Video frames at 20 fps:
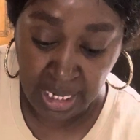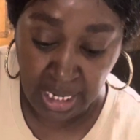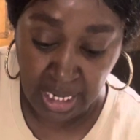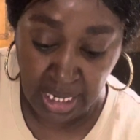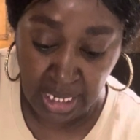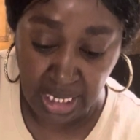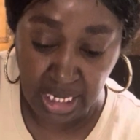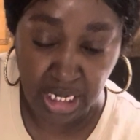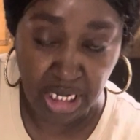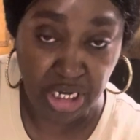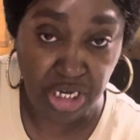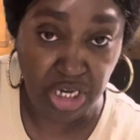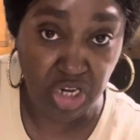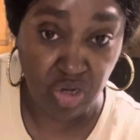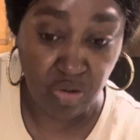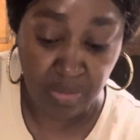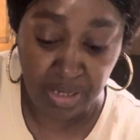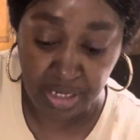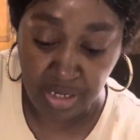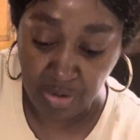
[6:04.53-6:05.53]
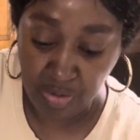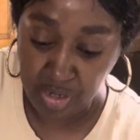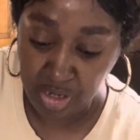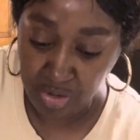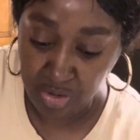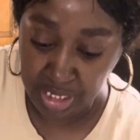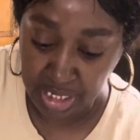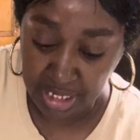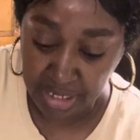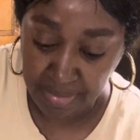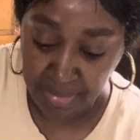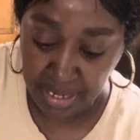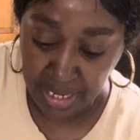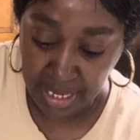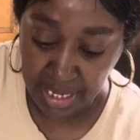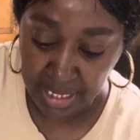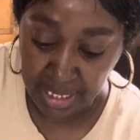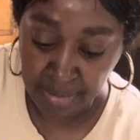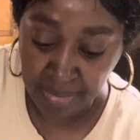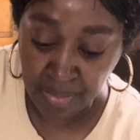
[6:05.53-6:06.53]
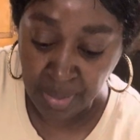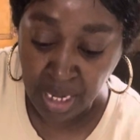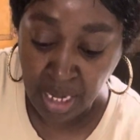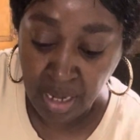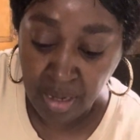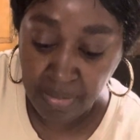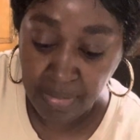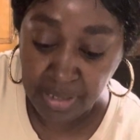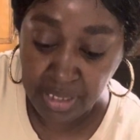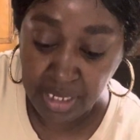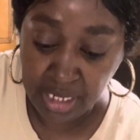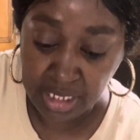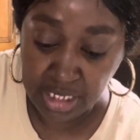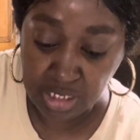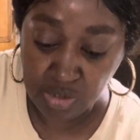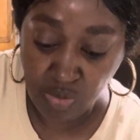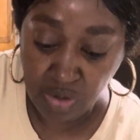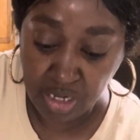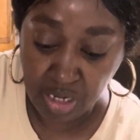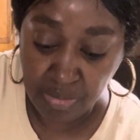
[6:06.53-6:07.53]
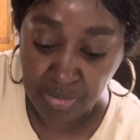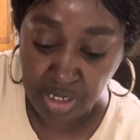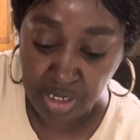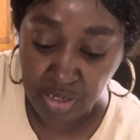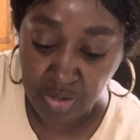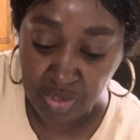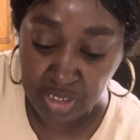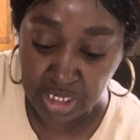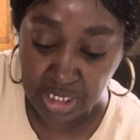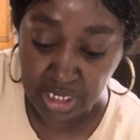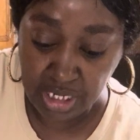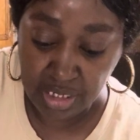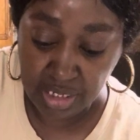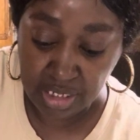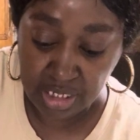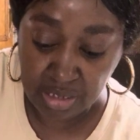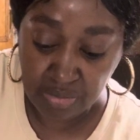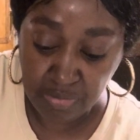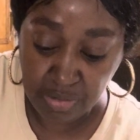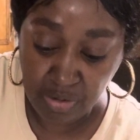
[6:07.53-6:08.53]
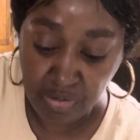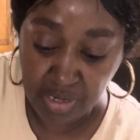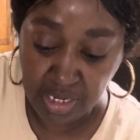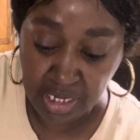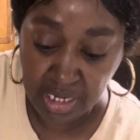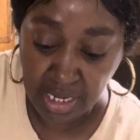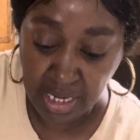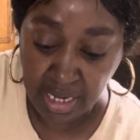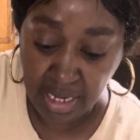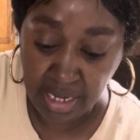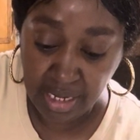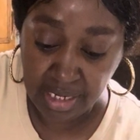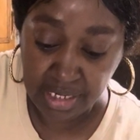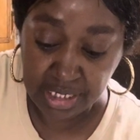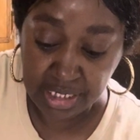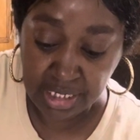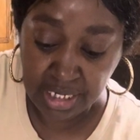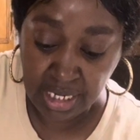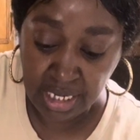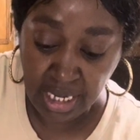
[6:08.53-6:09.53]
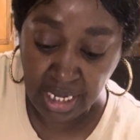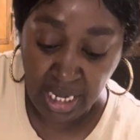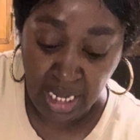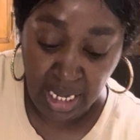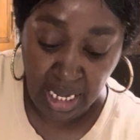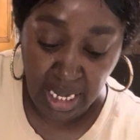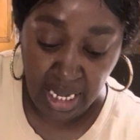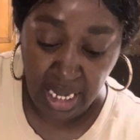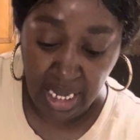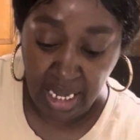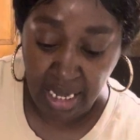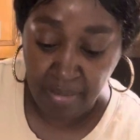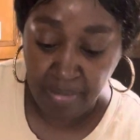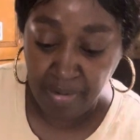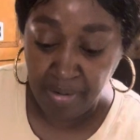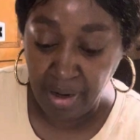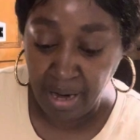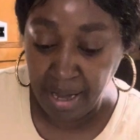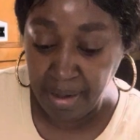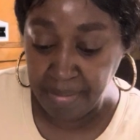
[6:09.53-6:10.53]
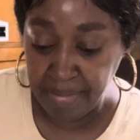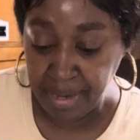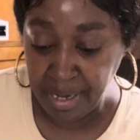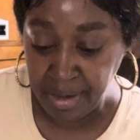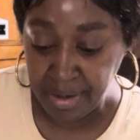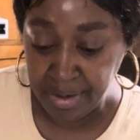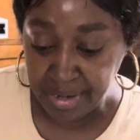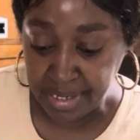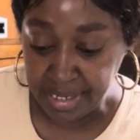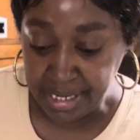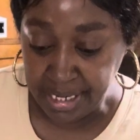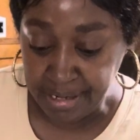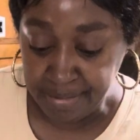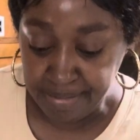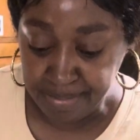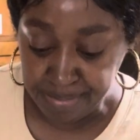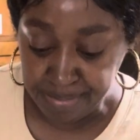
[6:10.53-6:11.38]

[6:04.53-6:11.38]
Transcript: little humor don't hurt anybody. But this is what I'm using in the smoothie, guys. And primarily,